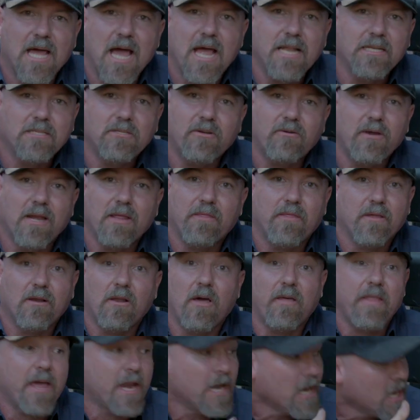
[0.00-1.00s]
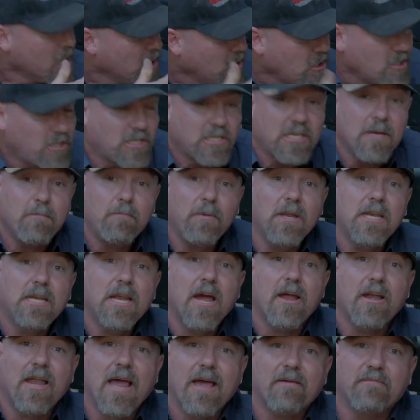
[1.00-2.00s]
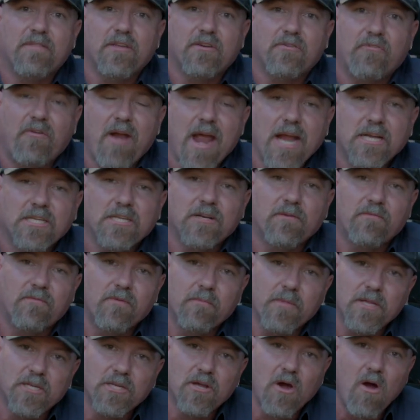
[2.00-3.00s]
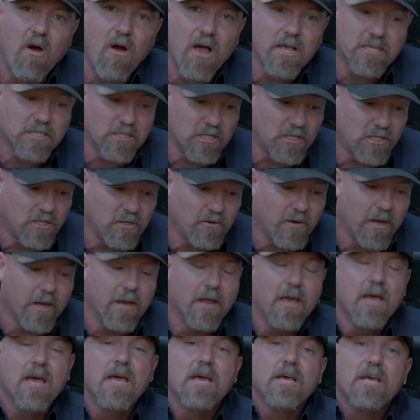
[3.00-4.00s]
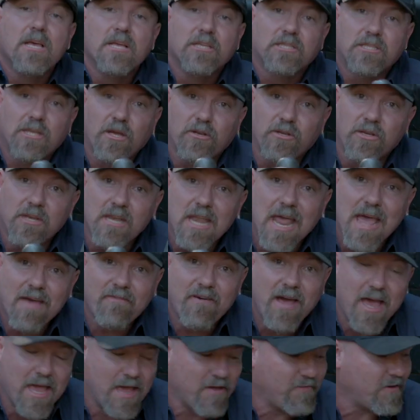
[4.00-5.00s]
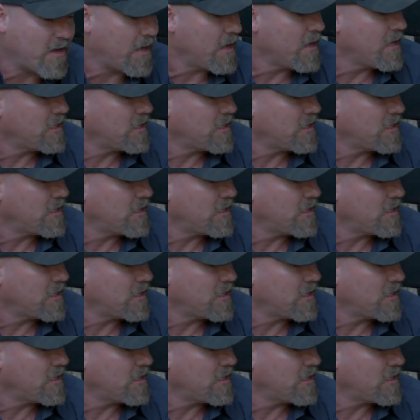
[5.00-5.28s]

tonnes or anything like that. You simply don't have the traction from the tyres to do it. So never ever